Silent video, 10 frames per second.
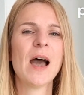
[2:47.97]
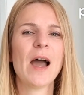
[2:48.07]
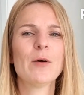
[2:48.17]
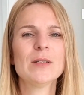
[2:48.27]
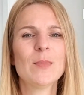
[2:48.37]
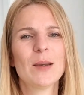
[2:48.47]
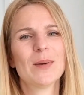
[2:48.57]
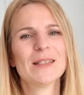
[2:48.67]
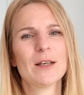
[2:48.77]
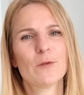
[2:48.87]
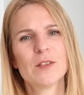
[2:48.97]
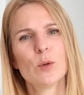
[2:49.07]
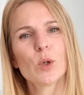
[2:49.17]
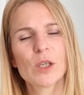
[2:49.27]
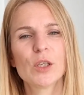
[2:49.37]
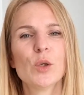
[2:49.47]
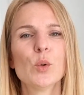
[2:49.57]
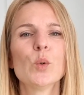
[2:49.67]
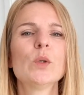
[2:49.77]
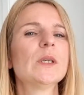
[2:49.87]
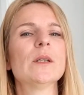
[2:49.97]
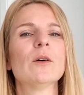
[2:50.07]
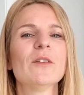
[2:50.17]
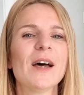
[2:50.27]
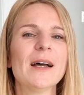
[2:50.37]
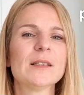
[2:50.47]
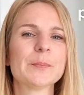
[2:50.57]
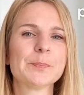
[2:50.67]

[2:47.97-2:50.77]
I always make myself so cute and all that,